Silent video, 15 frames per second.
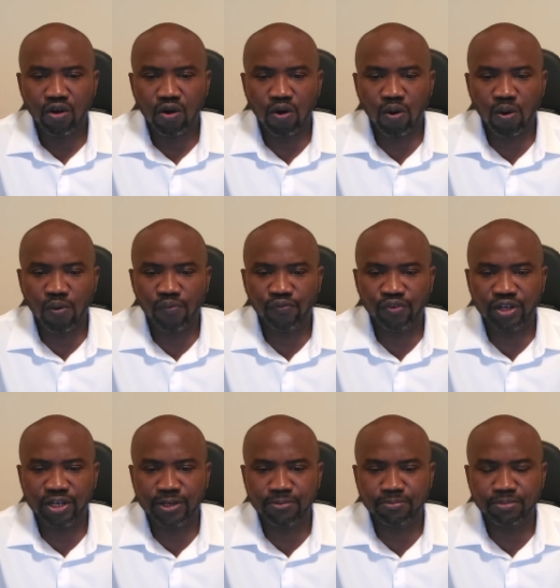of
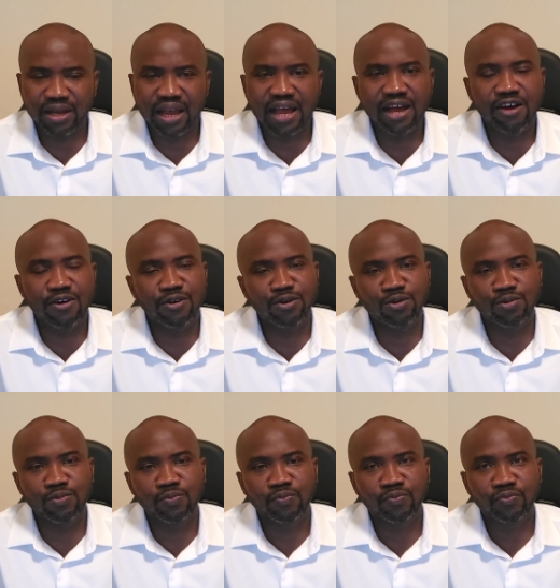um, how
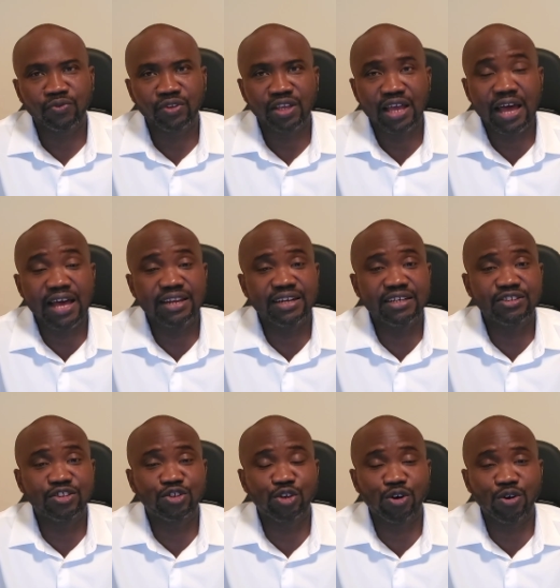hard
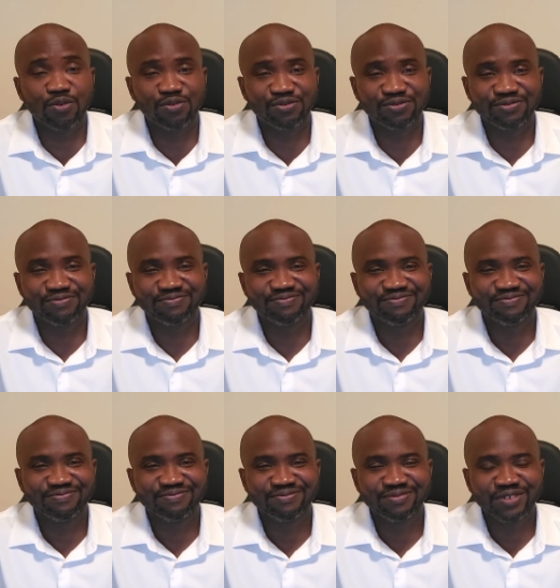and tough
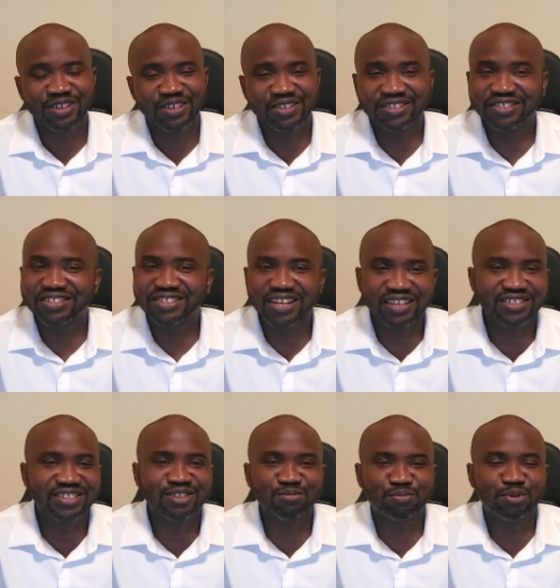the
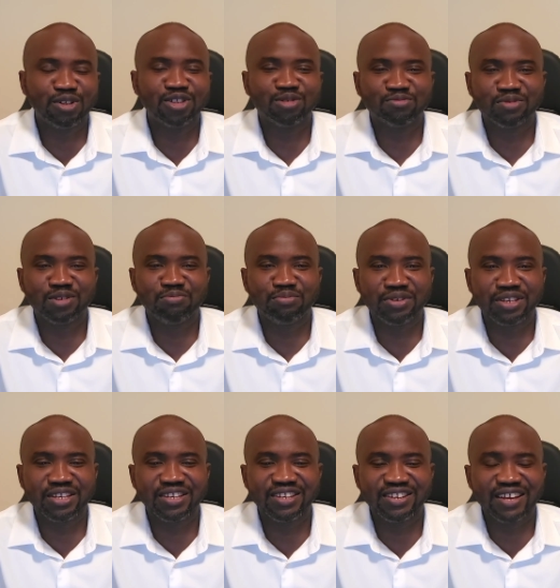starting point may
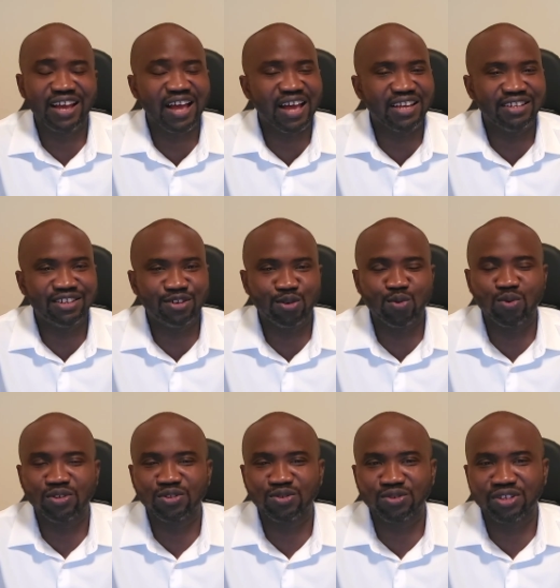be. I don't
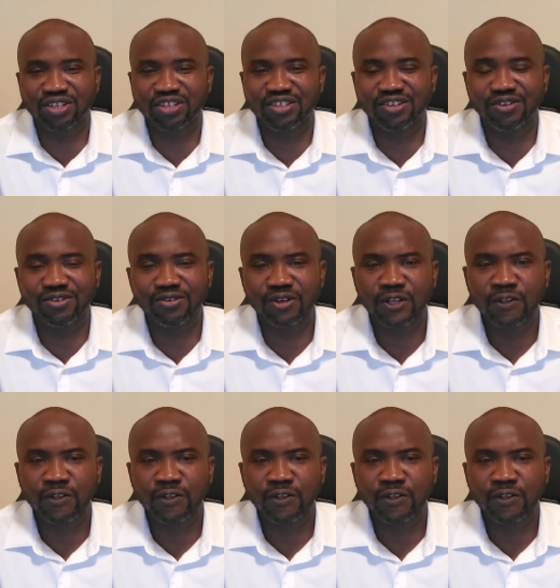want to kid you.